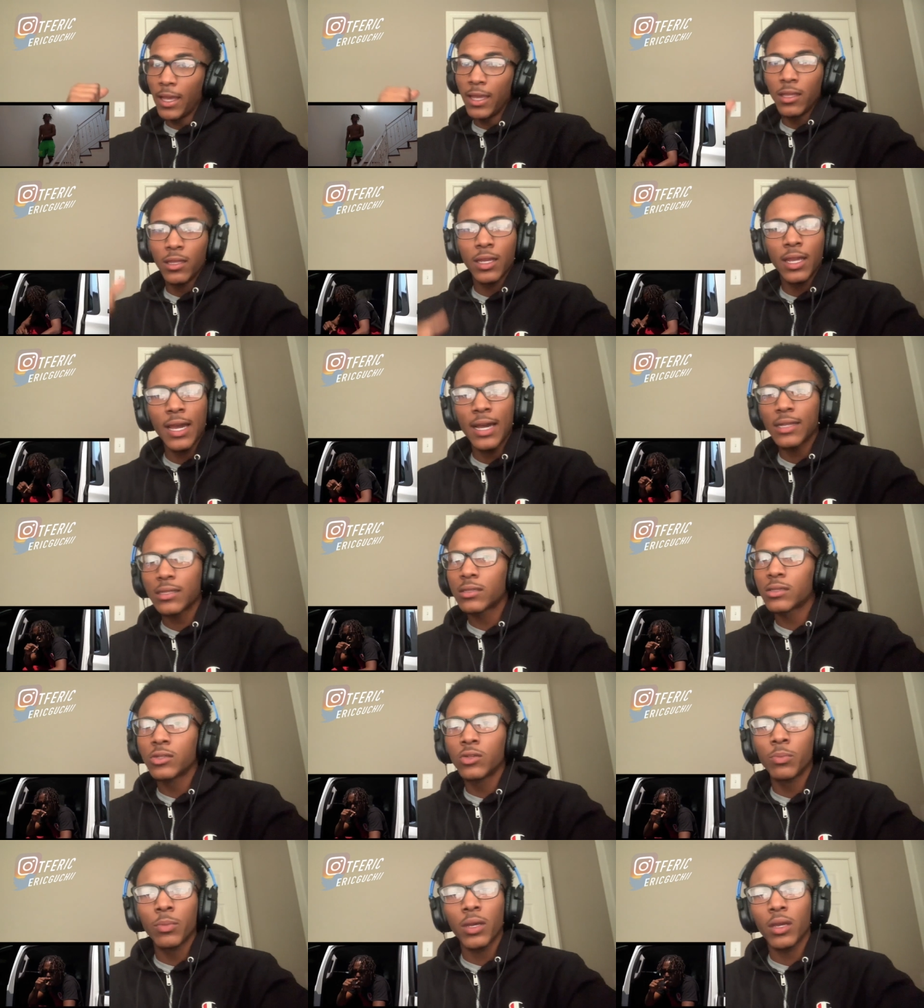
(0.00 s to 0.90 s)
Hey, you got
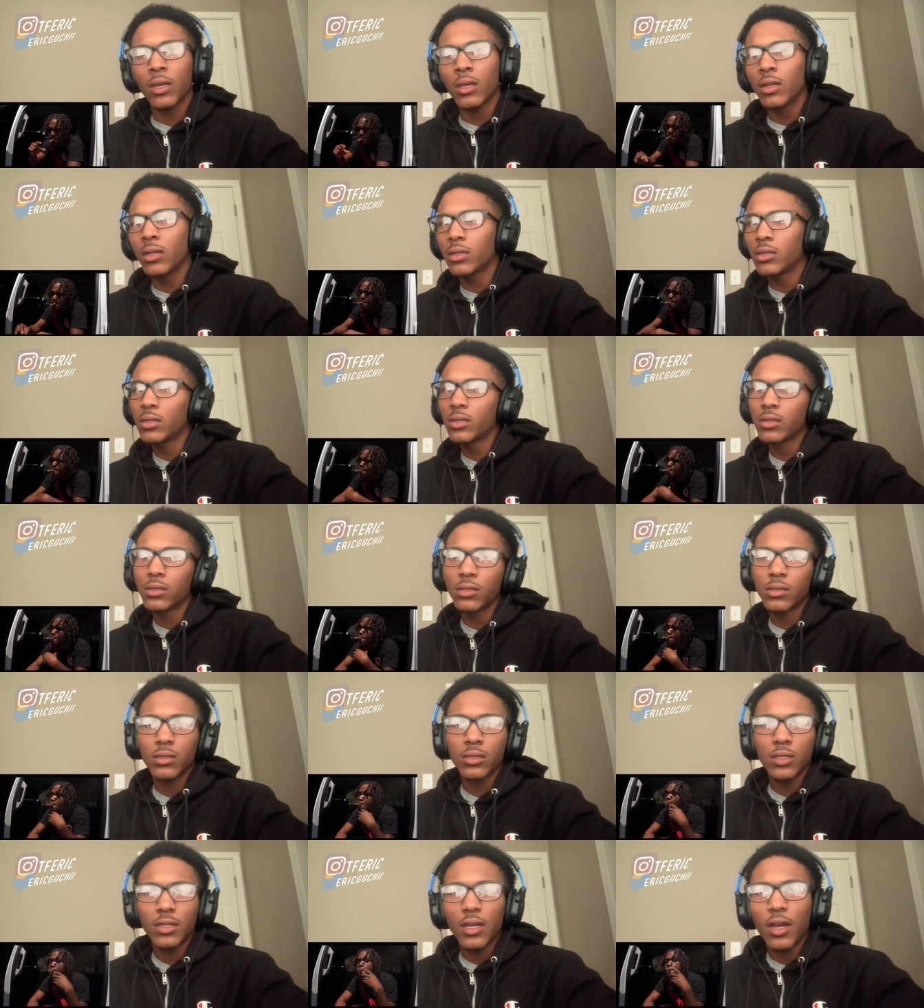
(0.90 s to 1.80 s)
to, man.
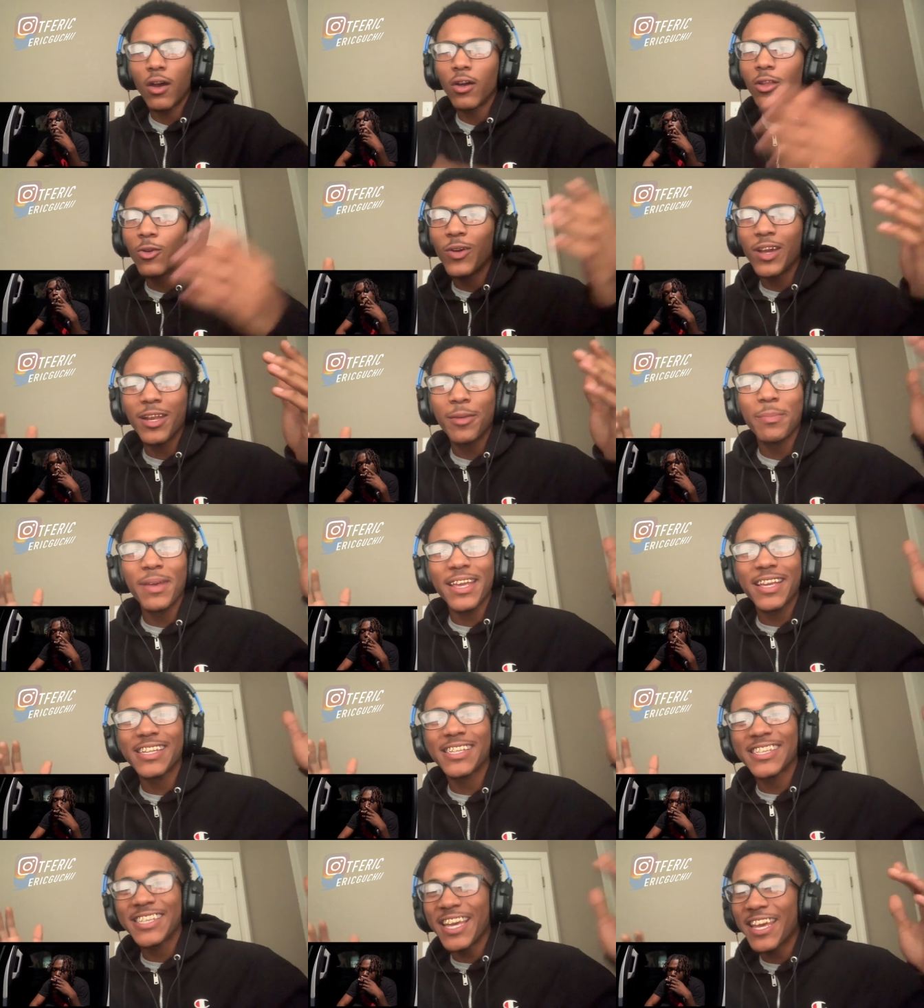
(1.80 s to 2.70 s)
Only way to make
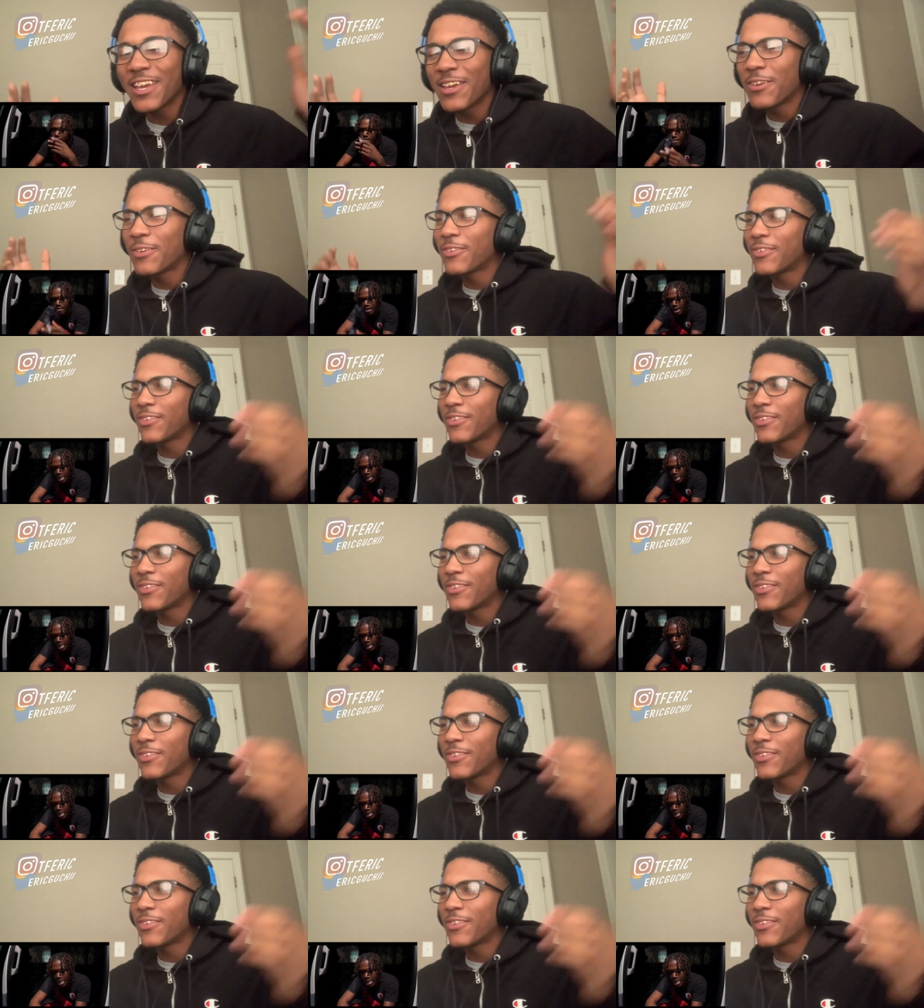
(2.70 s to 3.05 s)
it safe.